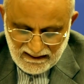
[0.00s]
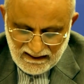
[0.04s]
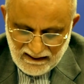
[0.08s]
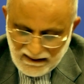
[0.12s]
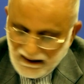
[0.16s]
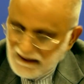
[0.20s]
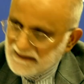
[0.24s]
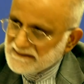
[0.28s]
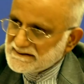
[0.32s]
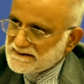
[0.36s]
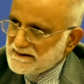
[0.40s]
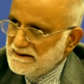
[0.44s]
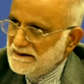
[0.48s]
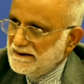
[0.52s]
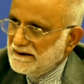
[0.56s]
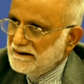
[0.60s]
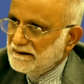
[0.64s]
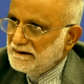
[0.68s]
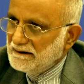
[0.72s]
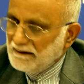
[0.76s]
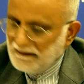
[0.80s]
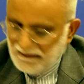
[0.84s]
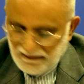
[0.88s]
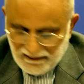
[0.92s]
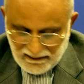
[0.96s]
Lastly,
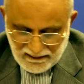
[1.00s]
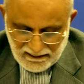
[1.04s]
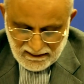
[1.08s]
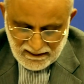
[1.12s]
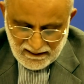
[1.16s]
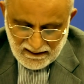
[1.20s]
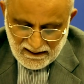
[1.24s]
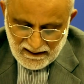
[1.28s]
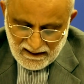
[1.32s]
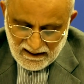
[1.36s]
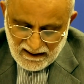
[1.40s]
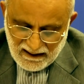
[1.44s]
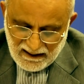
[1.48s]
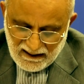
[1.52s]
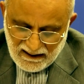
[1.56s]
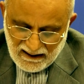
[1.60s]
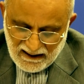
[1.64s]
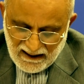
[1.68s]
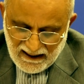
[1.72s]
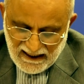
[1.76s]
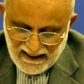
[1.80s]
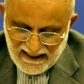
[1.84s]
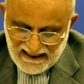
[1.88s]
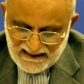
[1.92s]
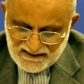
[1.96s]

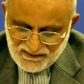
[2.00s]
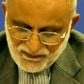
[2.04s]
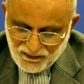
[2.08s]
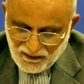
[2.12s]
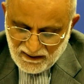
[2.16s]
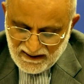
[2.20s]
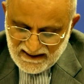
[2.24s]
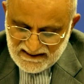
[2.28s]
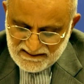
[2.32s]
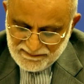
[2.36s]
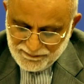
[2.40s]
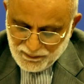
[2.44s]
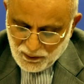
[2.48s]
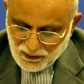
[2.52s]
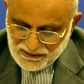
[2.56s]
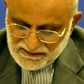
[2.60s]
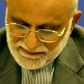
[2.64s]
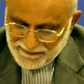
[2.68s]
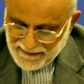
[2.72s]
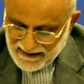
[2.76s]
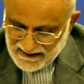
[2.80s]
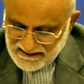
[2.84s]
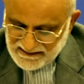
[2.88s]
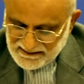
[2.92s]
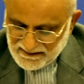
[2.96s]
as far as
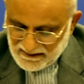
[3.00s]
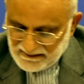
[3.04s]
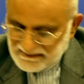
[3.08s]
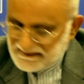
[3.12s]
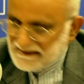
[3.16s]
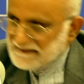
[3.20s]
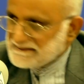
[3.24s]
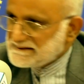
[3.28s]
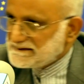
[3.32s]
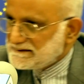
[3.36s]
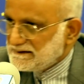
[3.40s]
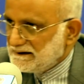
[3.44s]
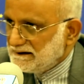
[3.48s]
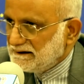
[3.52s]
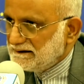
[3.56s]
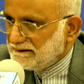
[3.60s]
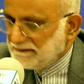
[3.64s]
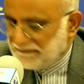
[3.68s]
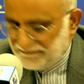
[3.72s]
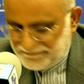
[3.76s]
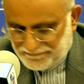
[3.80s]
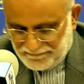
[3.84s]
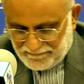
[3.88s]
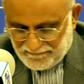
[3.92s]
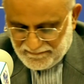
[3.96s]
prospects are concerned,
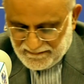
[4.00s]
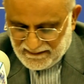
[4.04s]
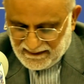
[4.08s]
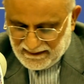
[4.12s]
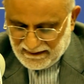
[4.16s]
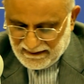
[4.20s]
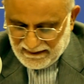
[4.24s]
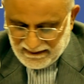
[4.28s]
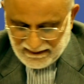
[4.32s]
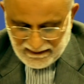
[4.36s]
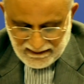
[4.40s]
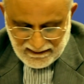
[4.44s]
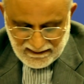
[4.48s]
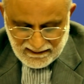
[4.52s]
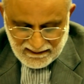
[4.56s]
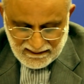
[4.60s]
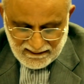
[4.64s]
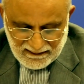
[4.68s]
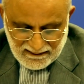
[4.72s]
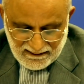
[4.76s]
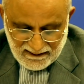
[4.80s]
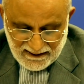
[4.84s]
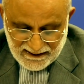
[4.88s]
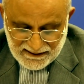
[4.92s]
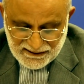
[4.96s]

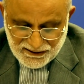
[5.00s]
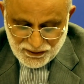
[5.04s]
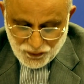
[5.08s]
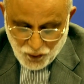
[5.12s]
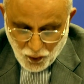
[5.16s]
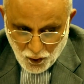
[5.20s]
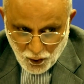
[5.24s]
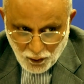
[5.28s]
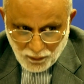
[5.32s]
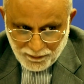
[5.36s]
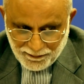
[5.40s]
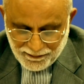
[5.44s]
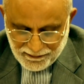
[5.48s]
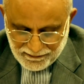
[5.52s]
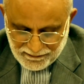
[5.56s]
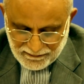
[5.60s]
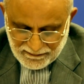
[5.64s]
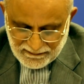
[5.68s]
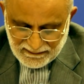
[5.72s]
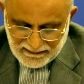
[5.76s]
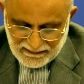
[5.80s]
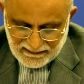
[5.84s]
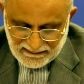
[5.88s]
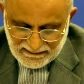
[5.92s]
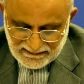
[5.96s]
let us hope
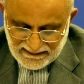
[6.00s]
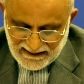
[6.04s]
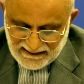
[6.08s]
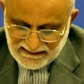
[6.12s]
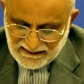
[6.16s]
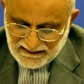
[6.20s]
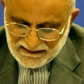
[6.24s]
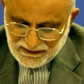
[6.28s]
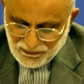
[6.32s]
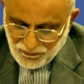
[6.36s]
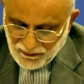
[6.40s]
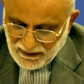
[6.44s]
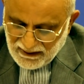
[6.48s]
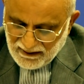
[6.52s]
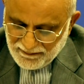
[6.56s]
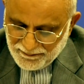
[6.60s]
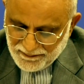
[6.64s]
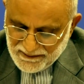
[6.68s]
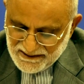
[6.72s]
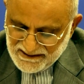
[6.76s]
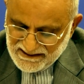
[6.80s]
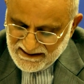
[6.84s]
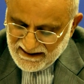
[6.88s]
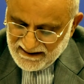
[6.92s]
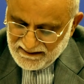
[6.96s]
that the
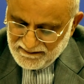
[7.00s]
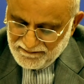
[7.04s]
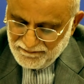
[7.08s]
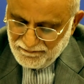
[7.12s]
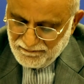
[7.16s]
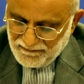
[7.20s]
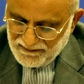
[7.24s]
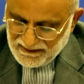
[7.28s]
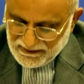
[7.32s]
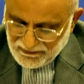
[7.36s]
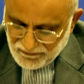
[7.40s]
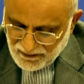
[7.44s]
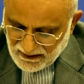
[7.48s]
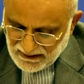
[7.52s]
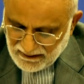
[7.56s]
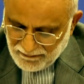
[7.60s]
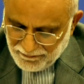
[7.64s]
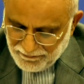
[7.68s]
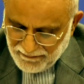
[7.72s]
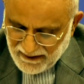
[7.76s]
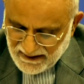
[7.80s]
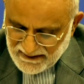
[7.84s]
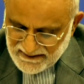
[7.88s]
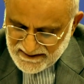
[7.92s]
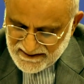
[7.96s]

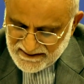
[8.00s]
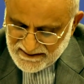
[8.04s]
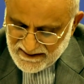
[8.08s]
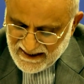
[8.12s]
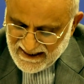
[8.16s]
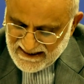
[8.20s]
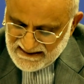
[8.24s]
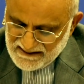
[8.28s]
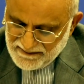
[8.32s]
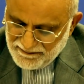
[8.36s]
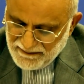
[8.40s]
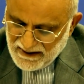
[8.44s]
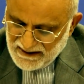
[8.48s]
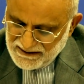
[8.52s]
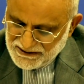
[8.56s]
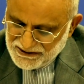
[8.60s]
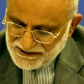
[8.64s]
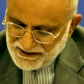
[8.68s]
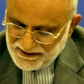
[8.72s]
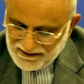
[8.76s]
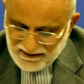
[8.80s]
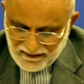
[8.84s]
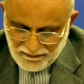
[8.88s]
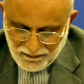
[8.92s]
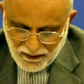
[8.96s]
developments as
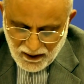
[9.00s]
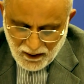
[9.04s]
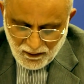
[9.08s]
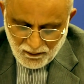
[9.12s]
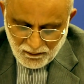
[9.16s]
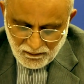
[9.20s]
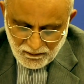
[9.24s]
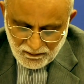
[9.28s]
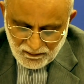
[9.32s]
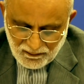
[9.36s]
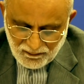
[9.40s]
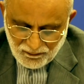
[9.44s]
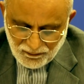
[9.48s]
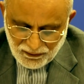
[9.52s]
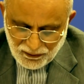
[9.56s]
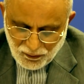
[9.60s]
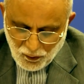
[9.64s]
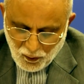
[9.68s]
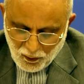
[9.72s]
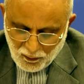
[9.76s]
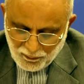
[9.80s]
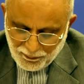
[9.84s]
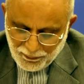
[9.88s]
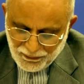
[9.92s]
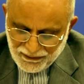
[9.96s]
mentioned above would
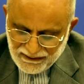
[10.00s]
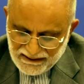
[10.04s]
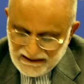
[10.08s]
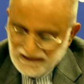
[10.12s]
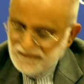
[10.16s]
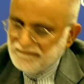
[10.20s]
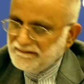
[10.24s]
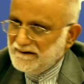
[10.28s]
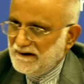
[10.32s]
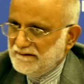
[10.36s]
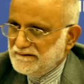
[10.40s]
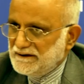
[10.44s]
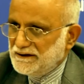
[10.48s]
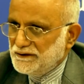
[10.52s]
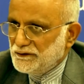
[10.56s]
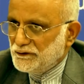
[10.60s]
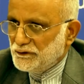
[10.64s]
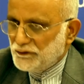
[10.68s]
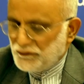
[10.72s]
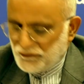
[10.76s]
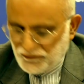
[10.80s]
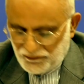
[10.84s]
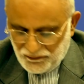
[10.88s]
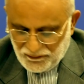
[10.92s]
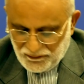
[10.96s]
open new avenues